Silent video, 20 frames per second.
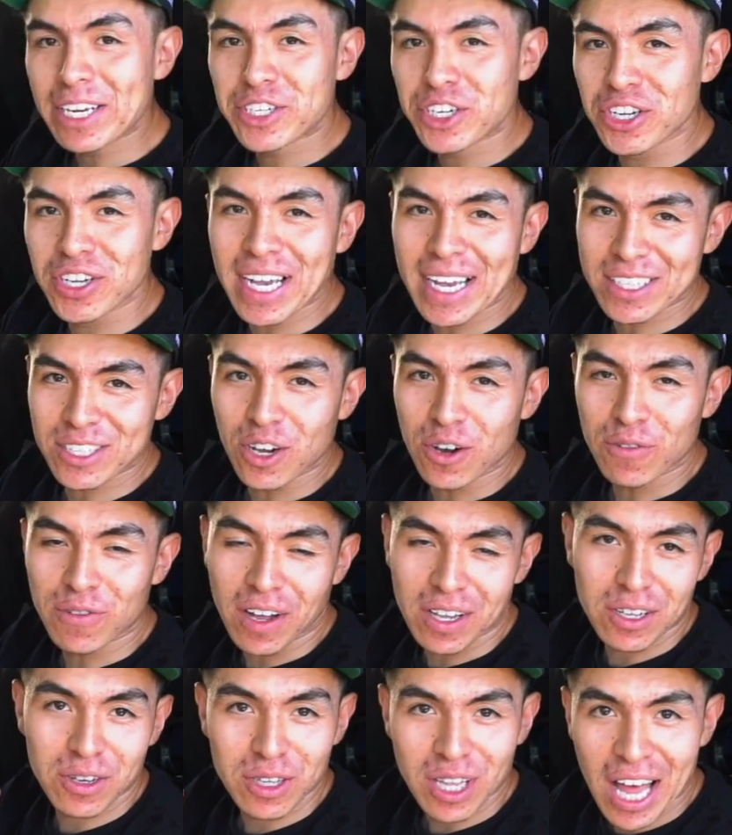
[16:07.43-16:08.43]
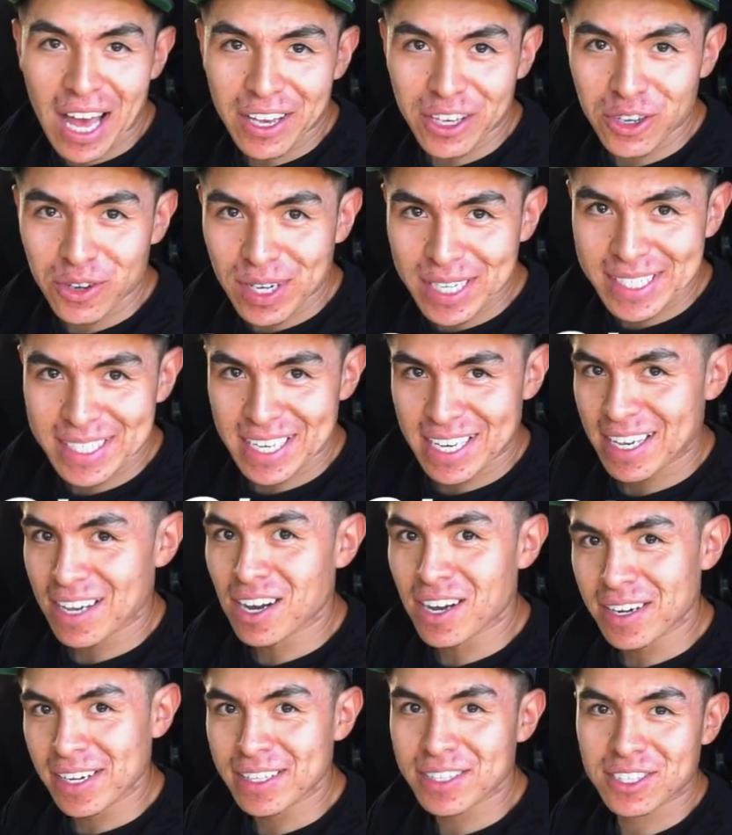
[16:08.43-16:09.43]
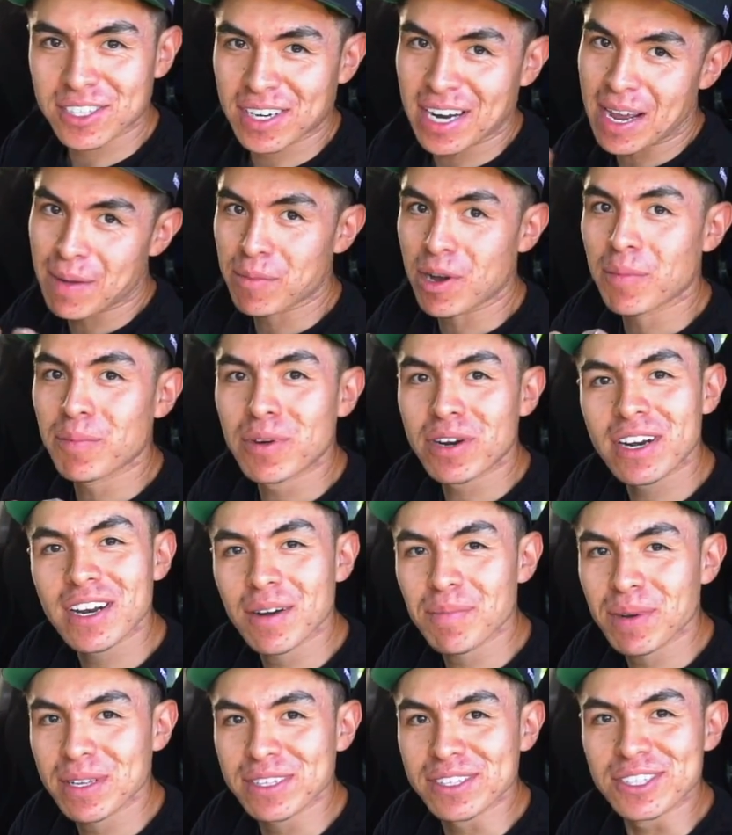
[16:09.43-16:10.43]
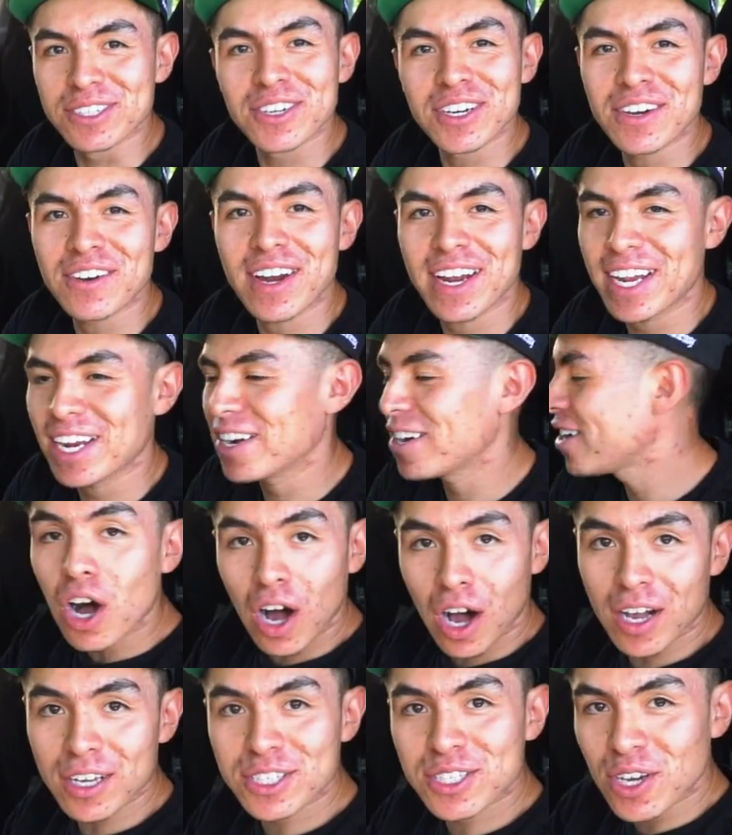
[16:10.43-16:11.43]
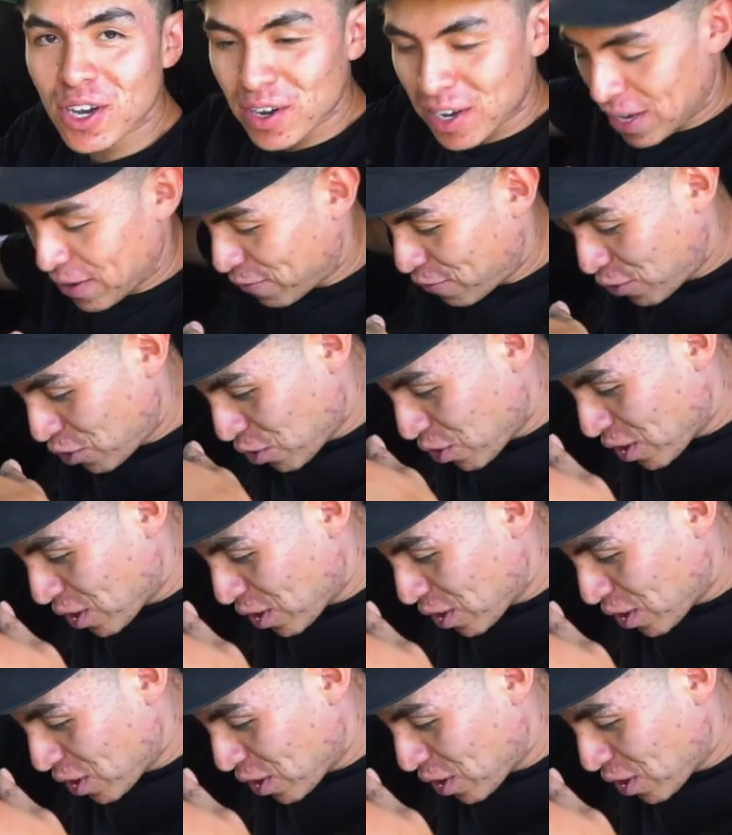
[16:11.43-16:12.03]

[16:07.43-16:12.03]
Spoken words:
sure you guys go follow Lot USA on Instagram. I'll put it up on the screen right here. Also, if you